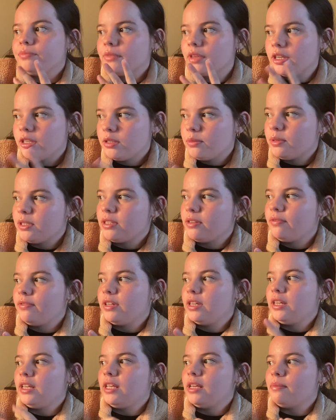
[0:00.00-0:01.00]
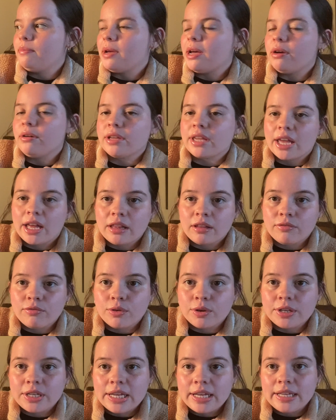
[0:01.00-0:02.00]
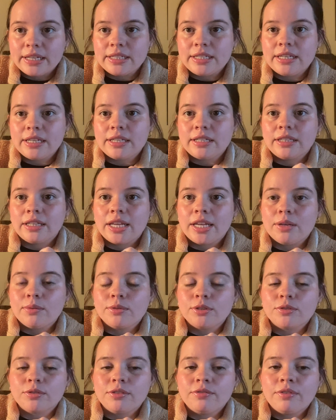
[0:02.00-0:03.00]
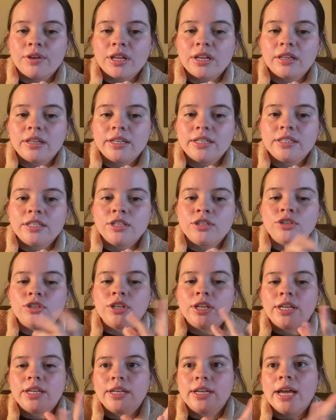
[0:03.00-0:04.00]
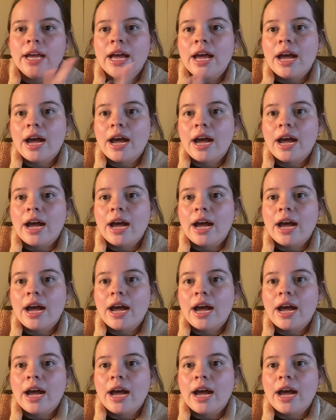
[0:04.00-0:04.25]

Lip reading: Specifically about California Indian language revitalization.